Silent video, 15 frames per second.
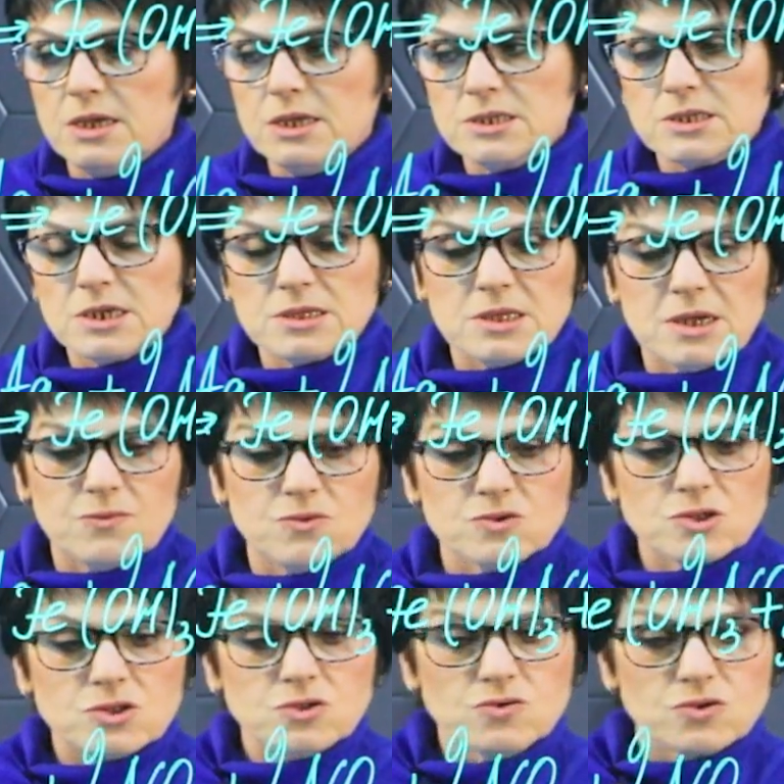One
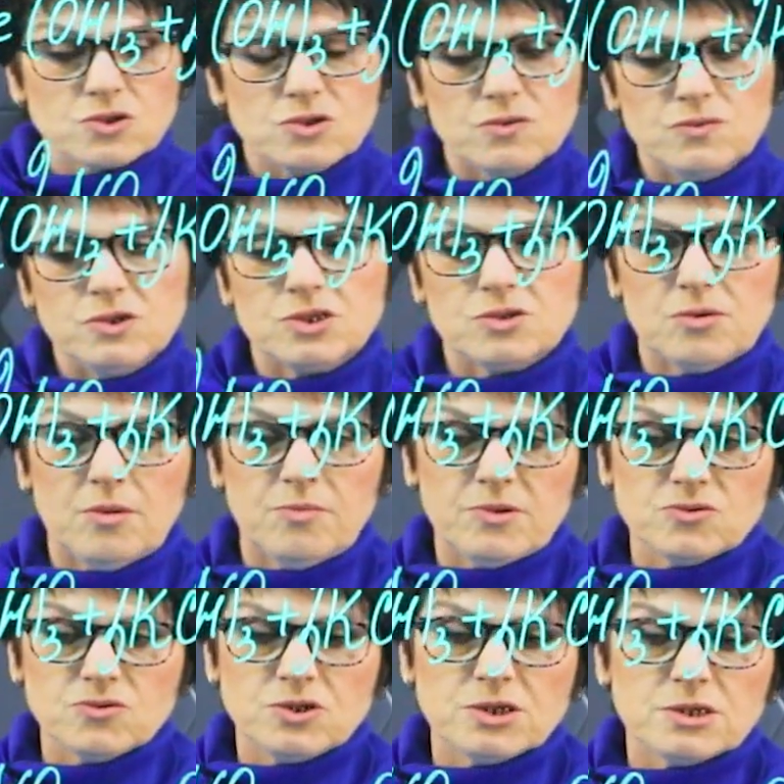complex substance
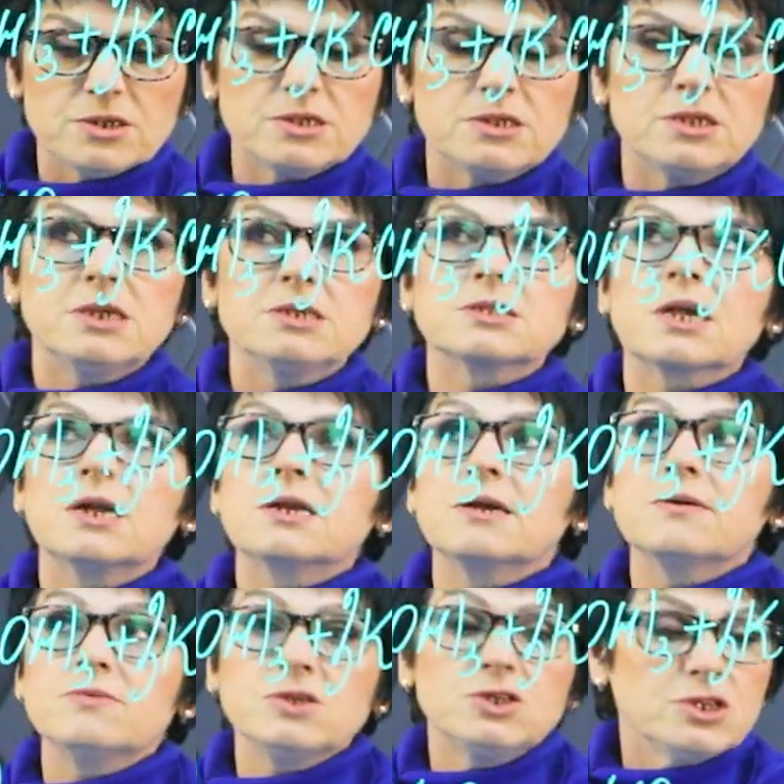made several
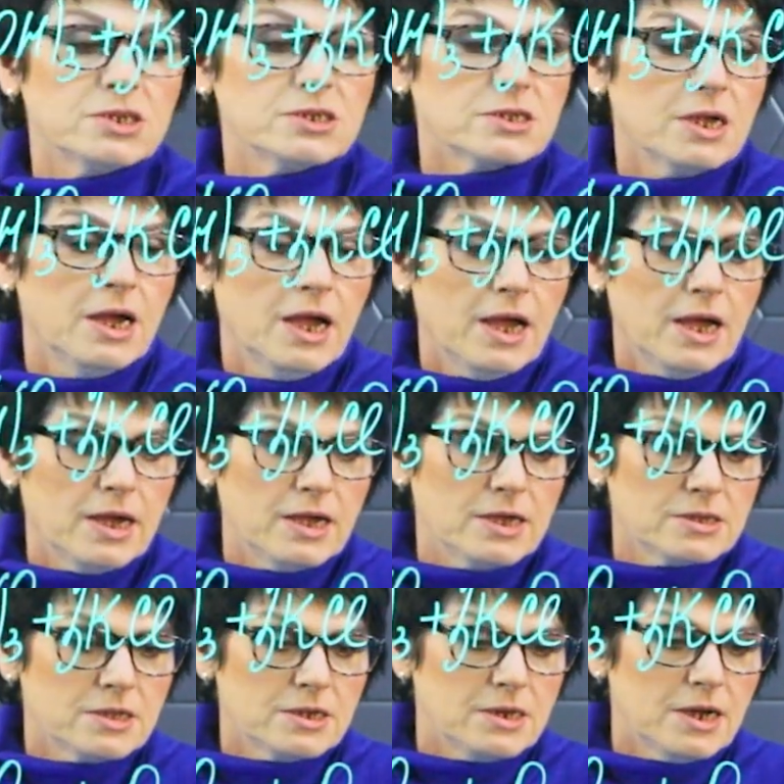substances. It's a
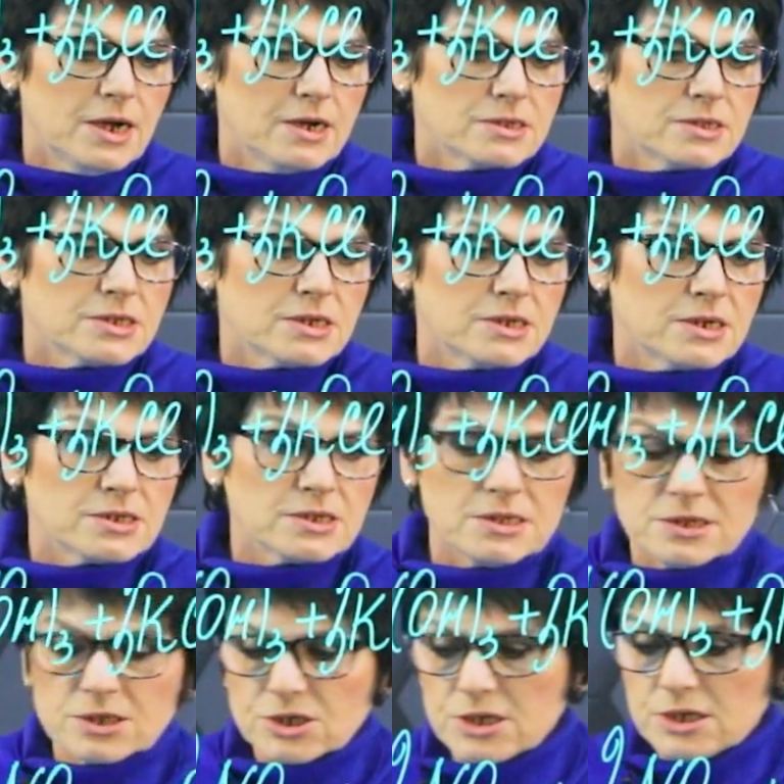decomposition
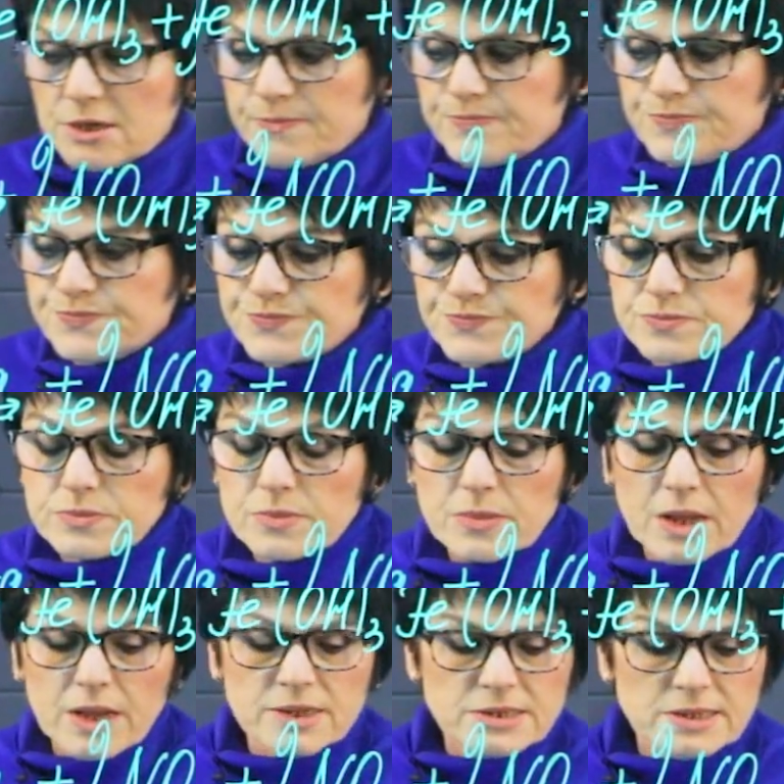reaction.
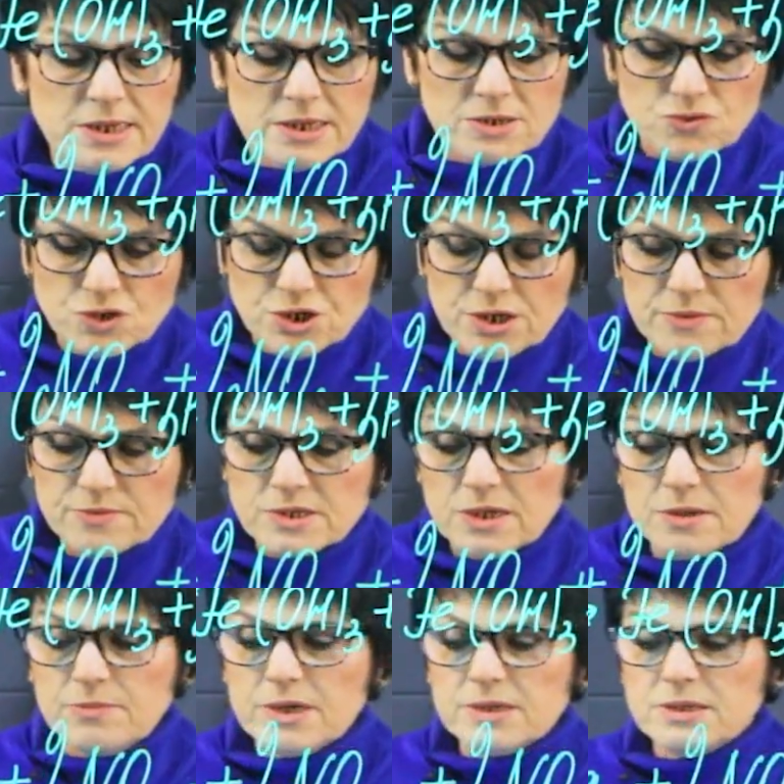Here's the next
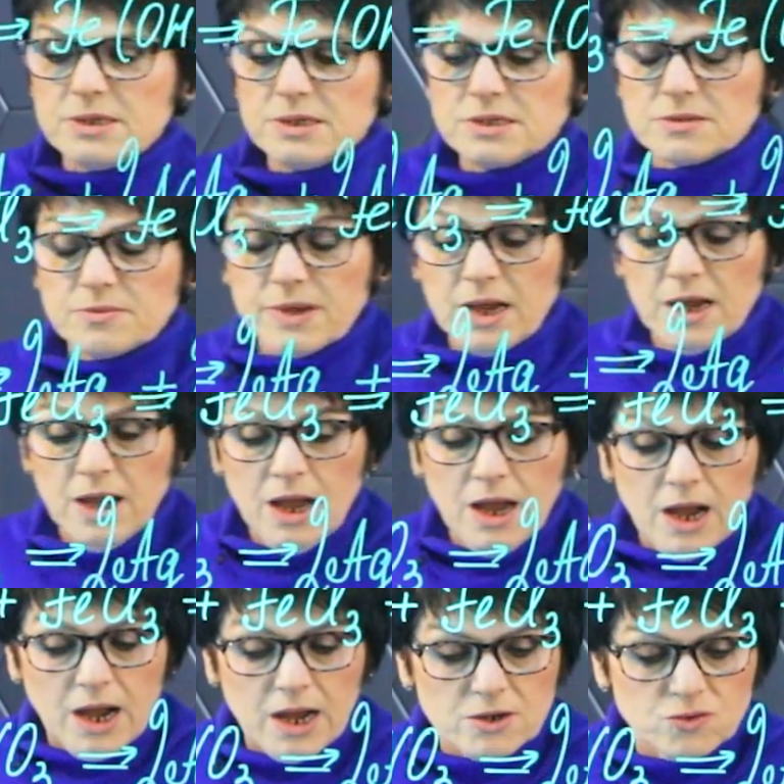interaction.
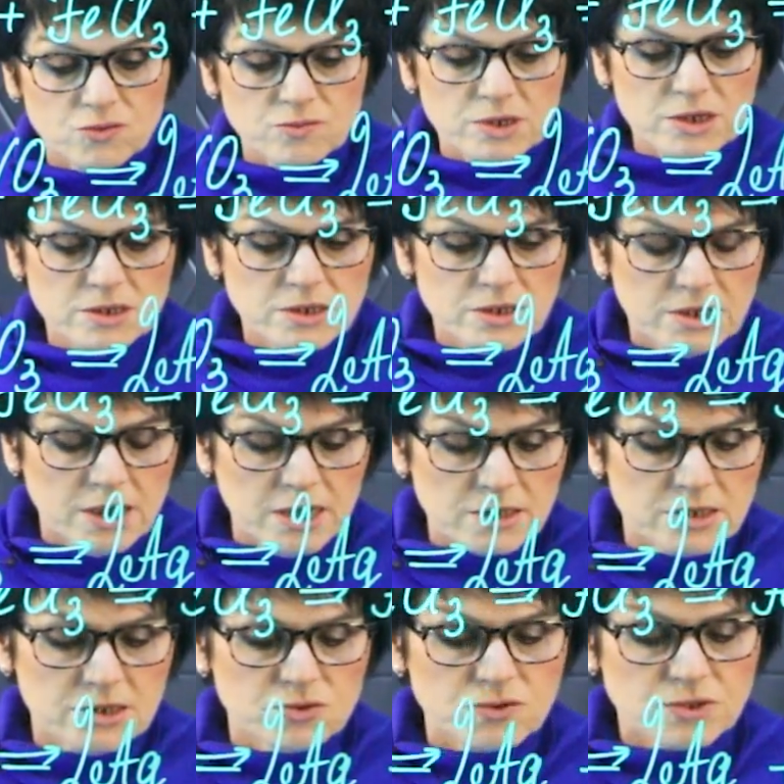Aluminum reacts
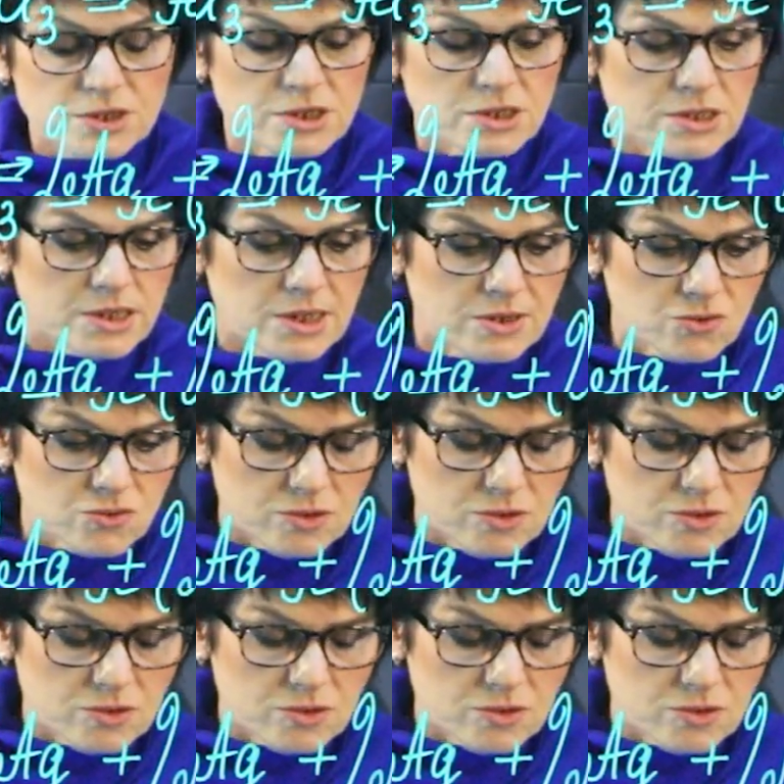with oxygen.